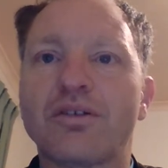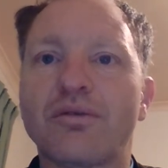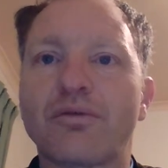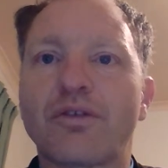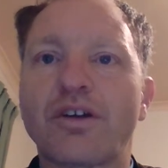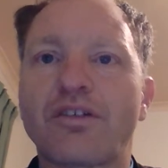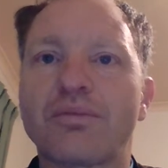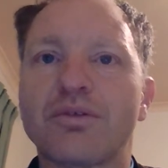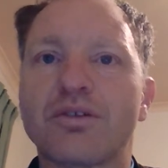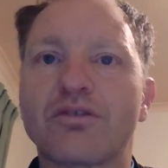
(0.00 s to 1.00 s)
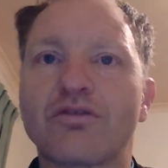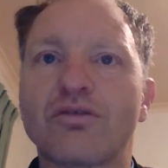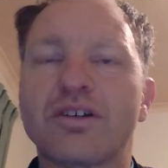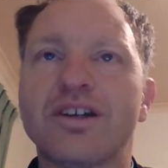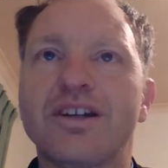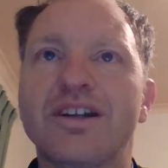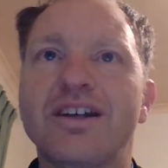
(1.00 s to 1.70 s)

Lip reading: on Facebook. I'll try again.